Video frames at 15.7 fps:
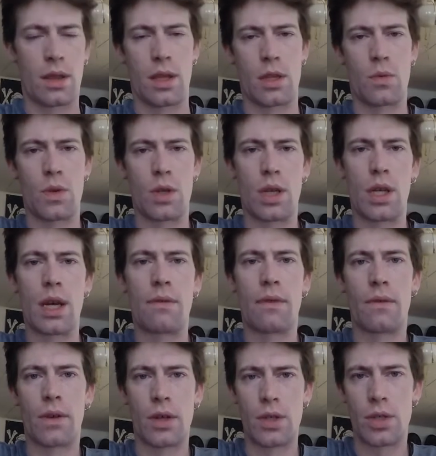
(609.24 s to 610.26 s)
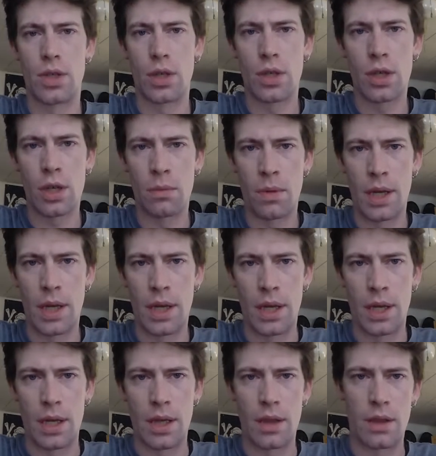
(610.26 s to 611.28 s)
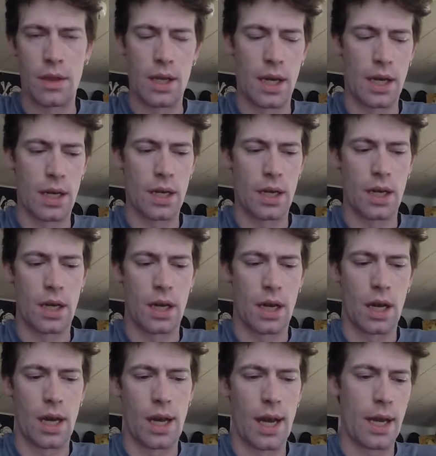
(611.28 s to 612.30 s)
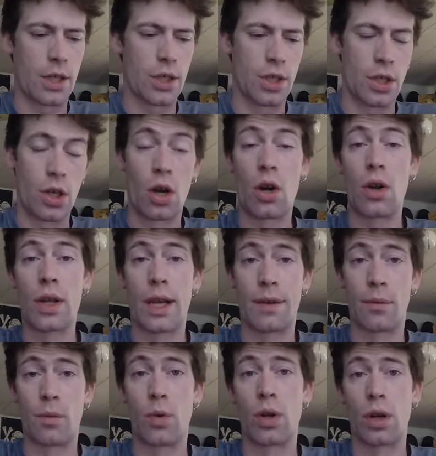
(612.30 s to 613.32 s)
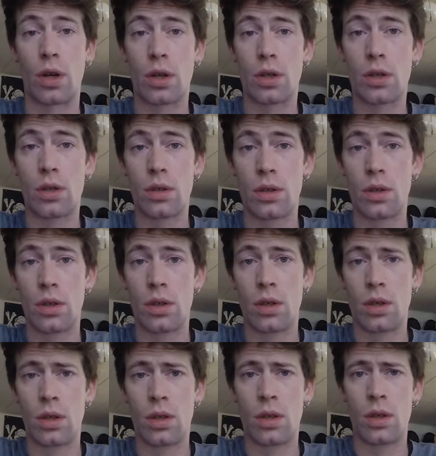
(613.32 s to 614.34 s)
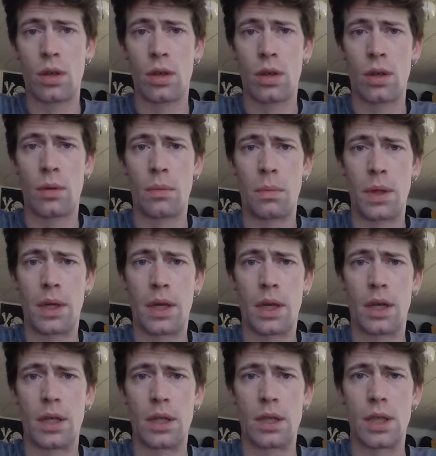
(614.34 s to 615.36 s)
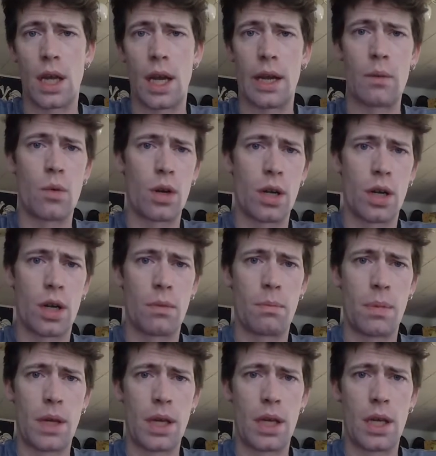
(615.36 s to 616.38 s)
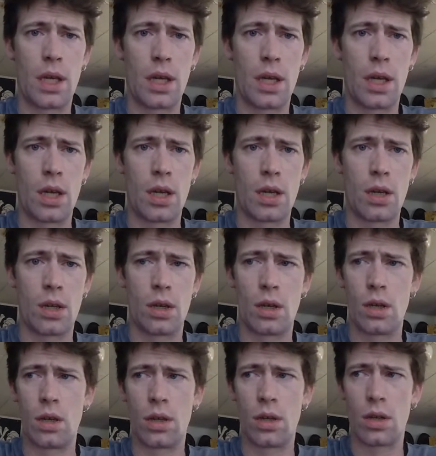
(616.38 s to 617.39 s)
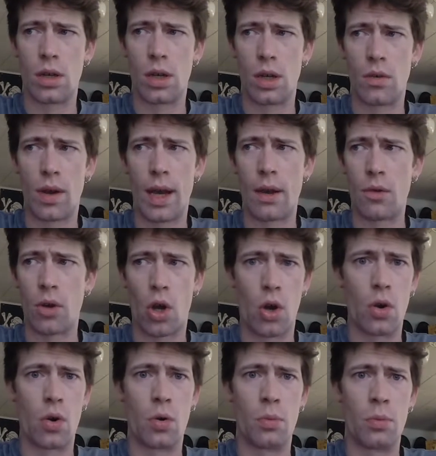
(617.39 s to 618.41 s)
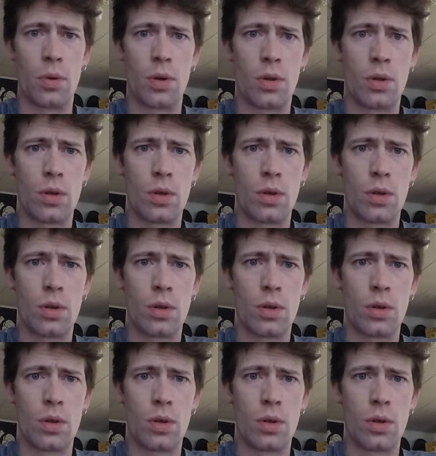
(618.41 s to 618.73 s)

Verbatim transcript: This was enough of a concern to me that I actually call out of work because I wanted to be around home